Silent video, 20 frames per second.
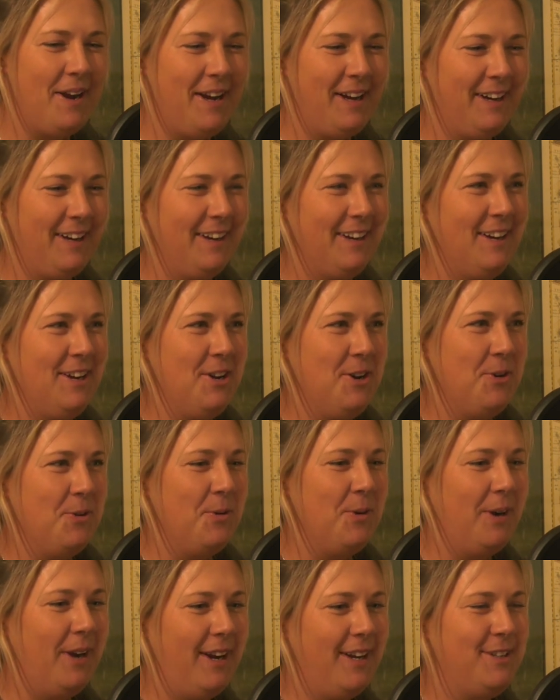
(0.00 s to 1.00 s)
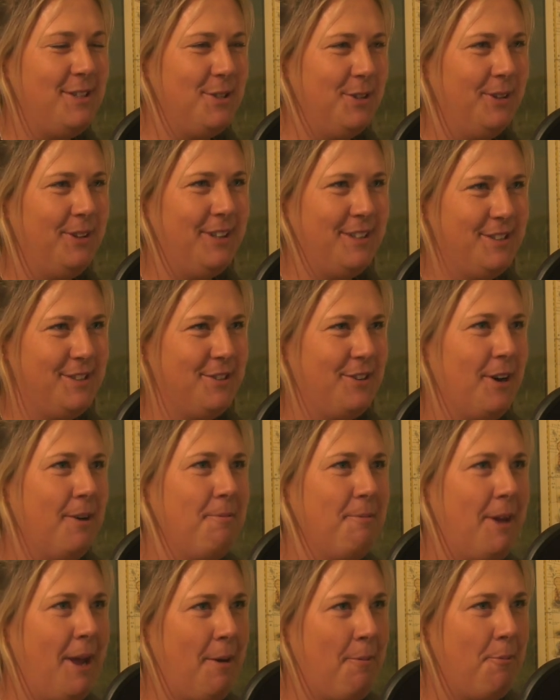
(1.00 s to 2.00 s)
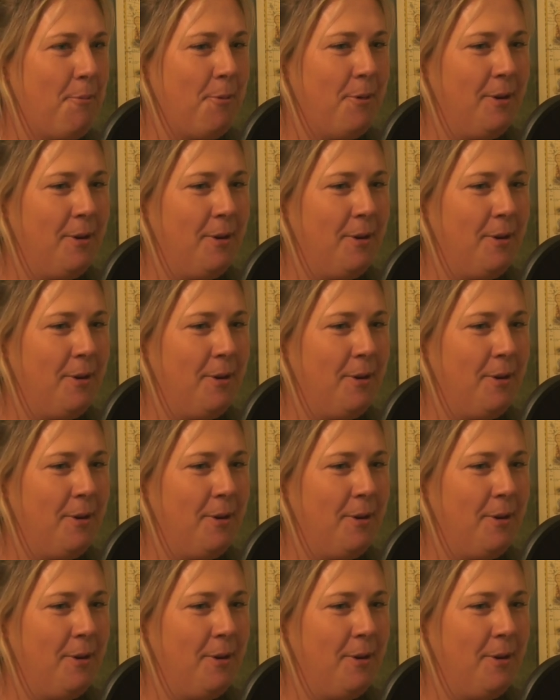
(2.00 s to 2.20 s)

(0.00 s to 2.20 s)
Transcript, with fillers: but when I took this scrum cap